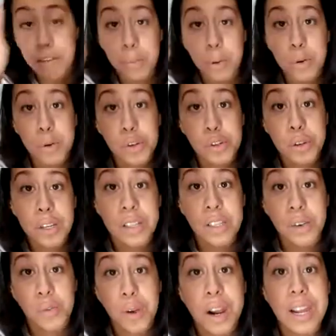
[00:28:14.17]
from the nutrients
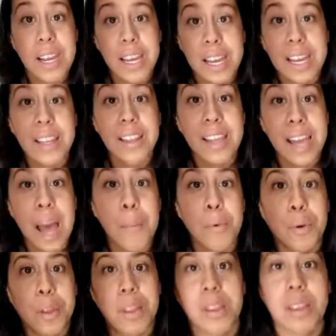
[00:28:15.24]
already in the
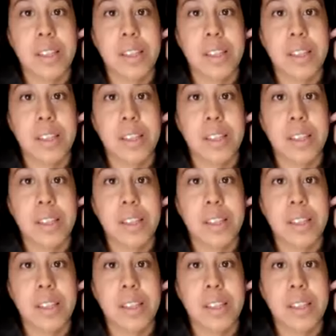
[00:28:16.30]
amaranth,